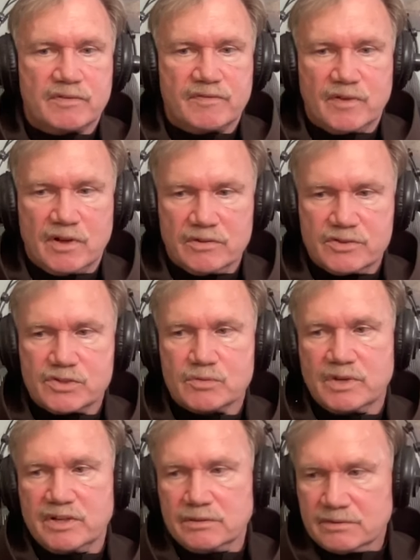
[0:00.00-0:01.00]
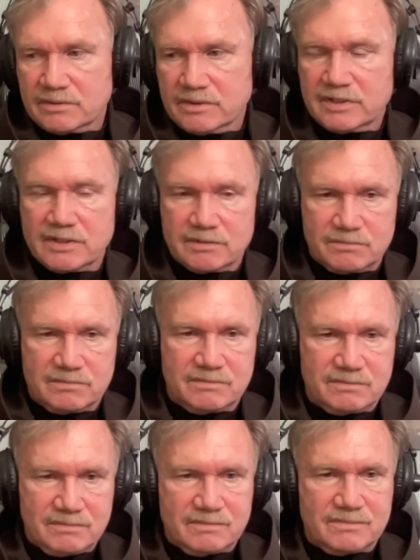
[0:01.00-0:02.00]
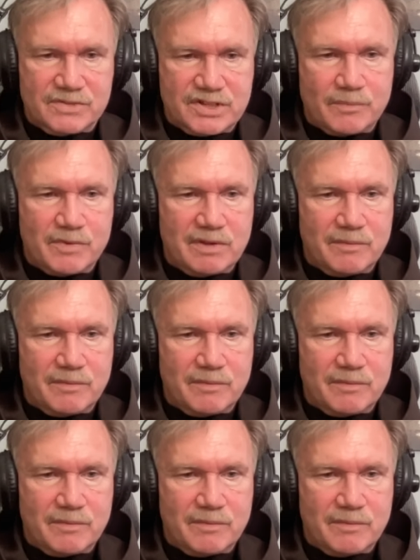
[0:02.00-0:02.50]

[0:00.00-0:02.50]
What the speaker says: of faults, when some of